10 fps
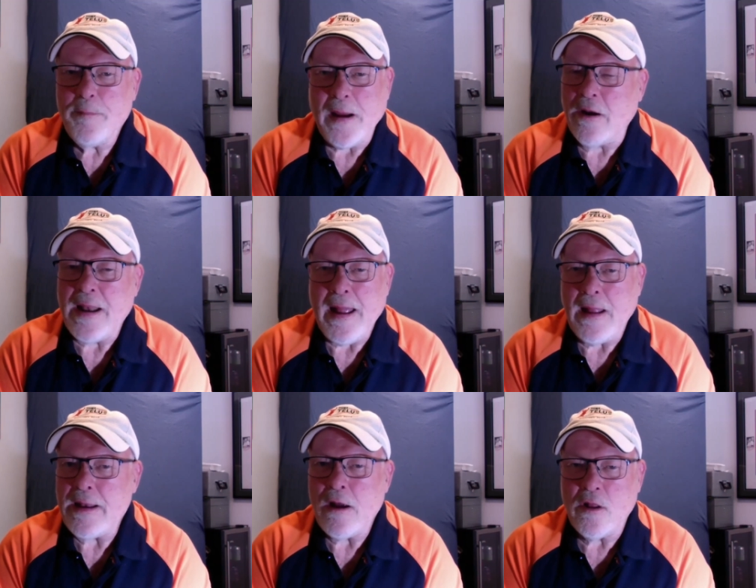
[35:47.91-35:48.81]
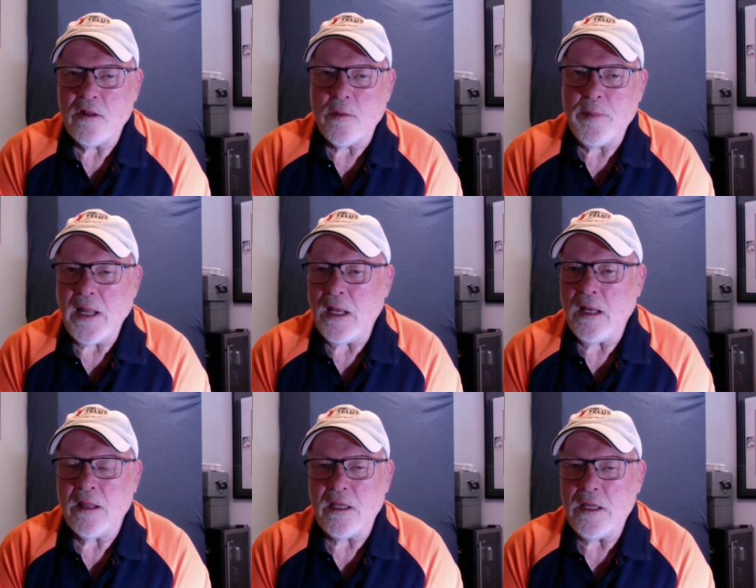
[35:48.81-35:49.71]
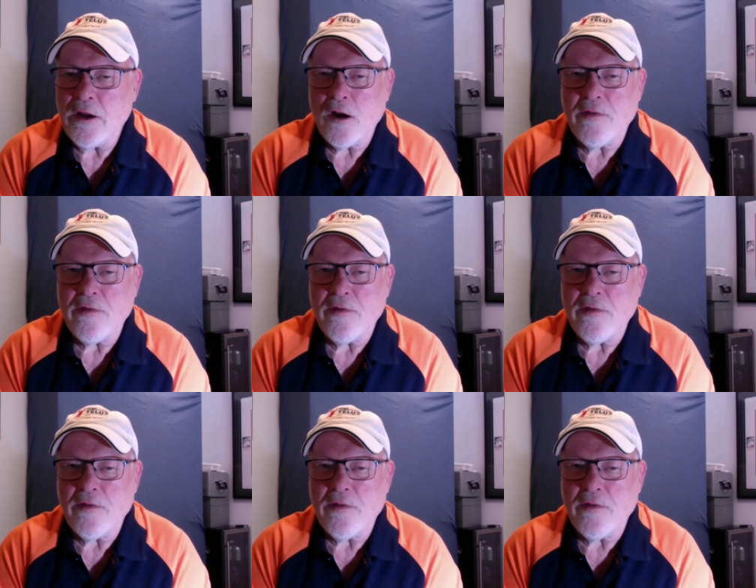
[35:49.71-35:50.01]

parent handout at the beginning of the year